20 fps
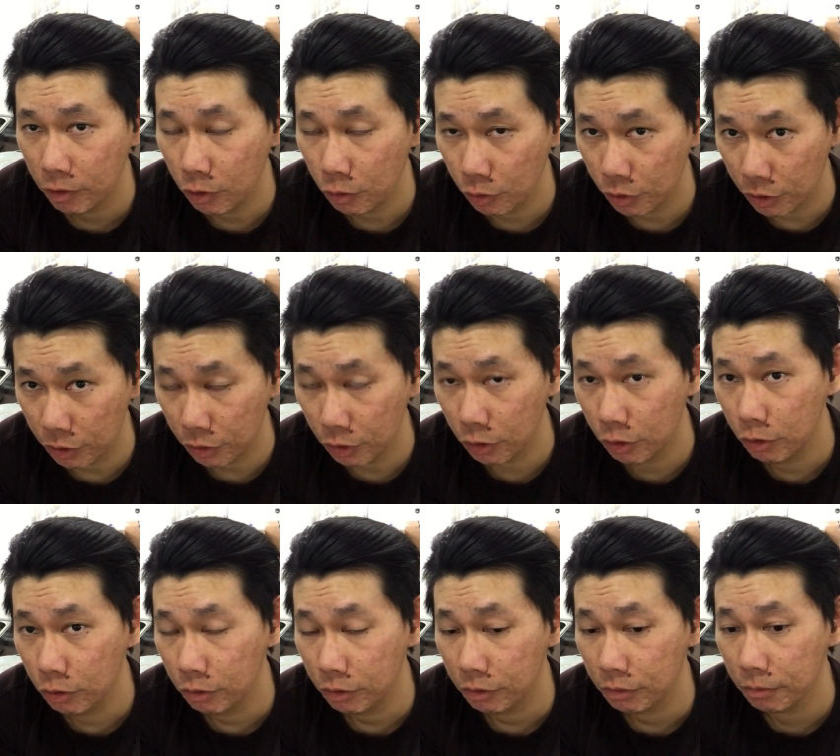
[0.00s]
You will
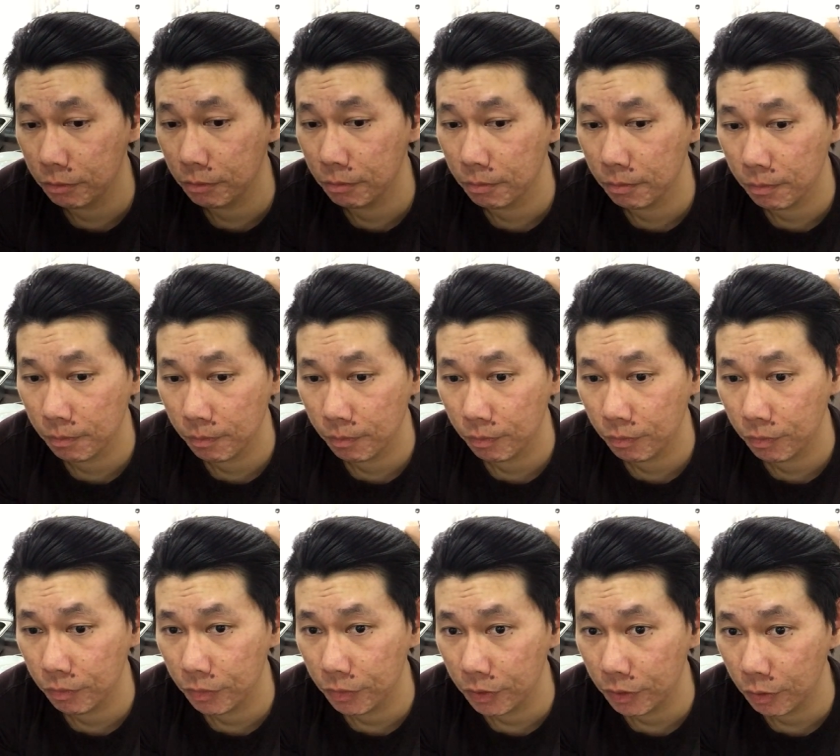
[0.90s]
know
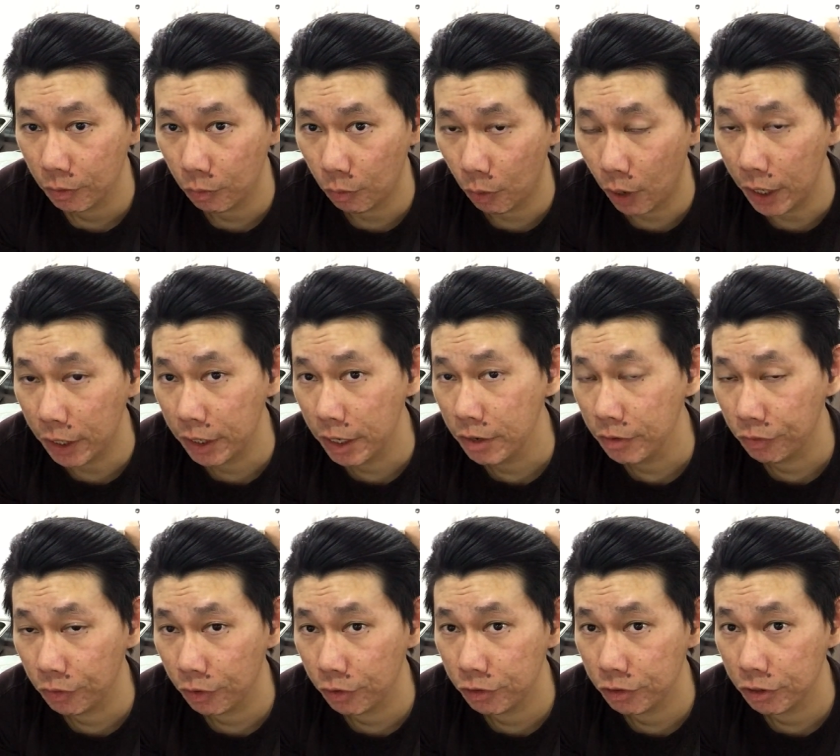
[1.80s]
one
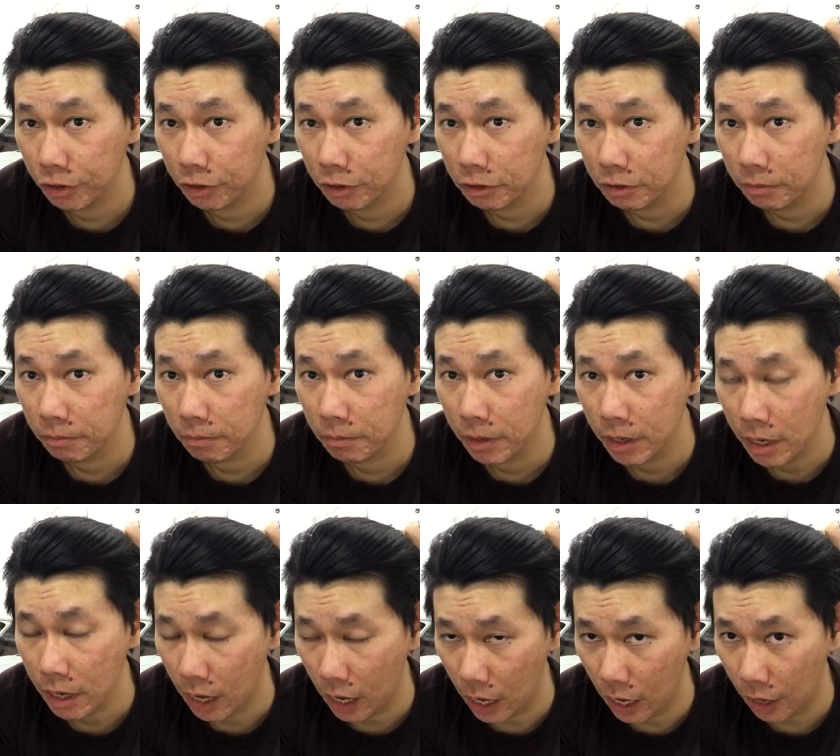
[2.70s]
thing's for sure,
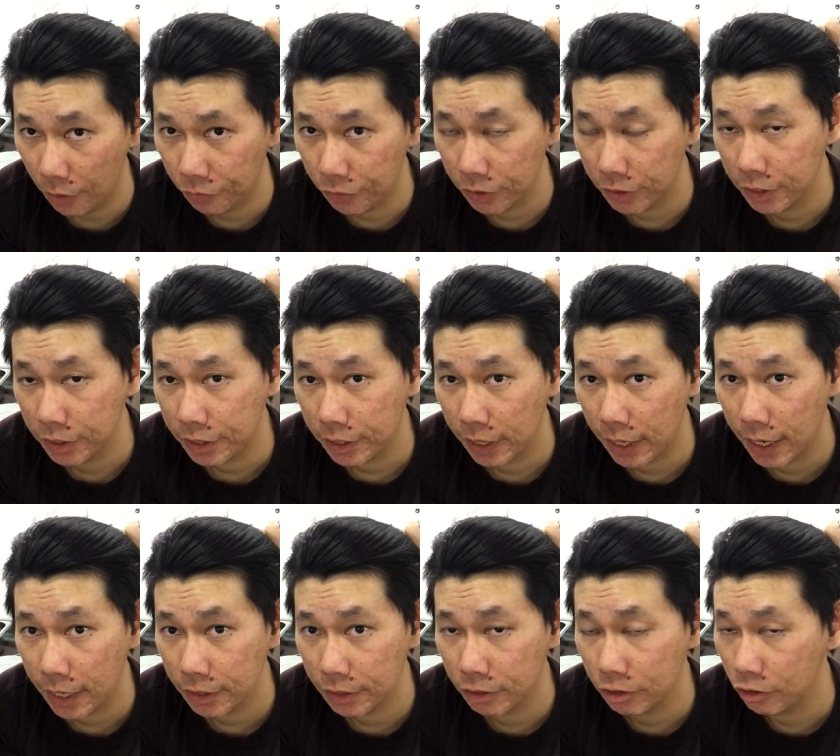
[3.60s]
after this
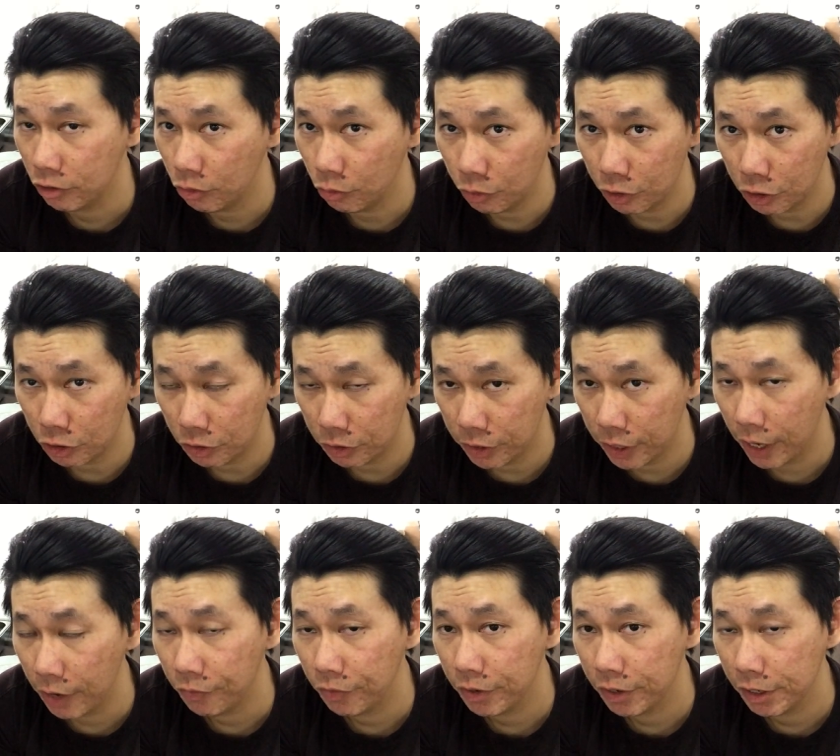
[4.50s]
class you will
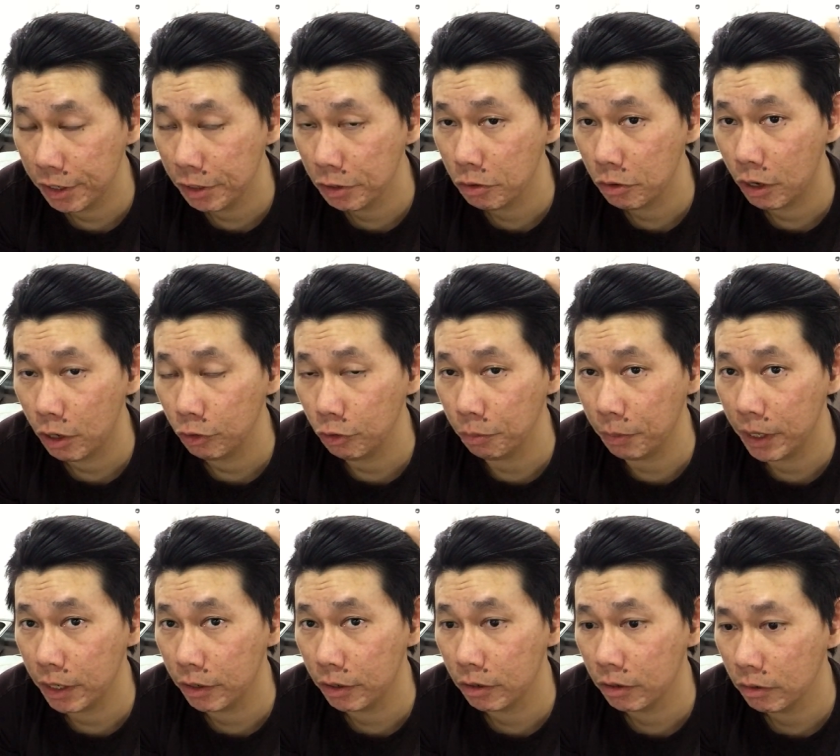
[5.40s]
definitely know how to
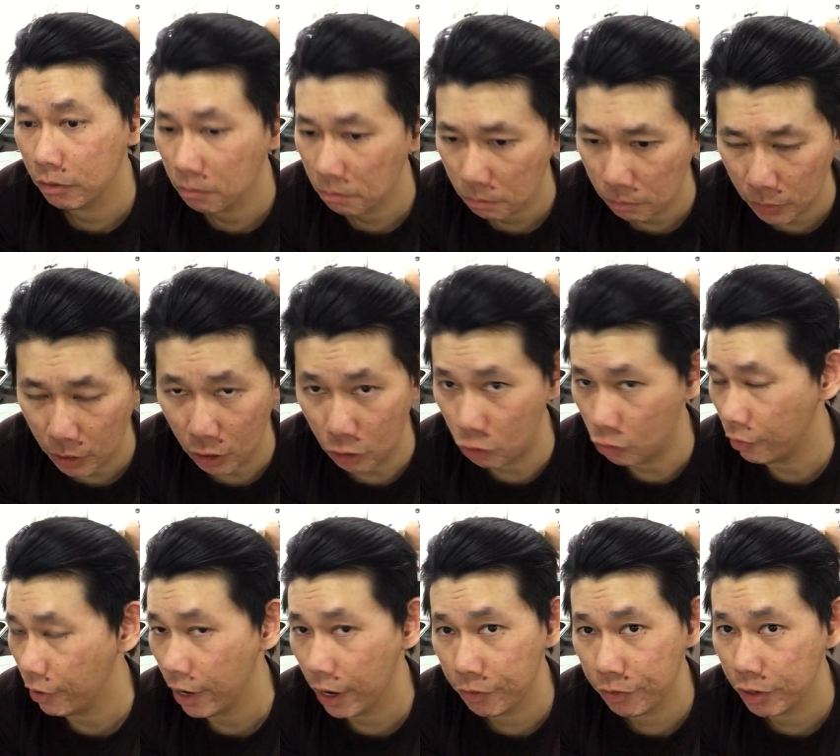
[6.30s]
make a
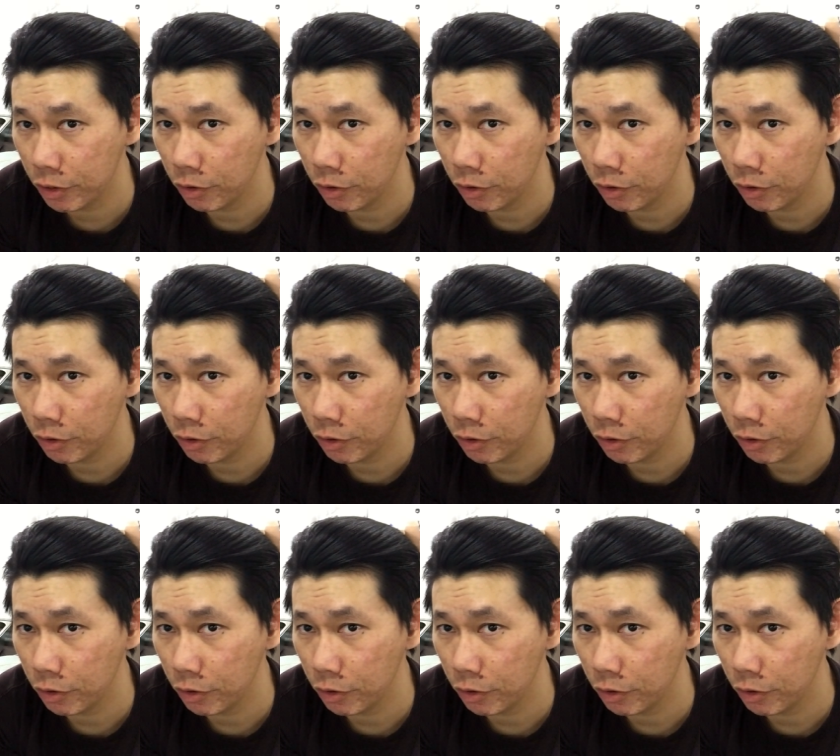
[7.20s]
very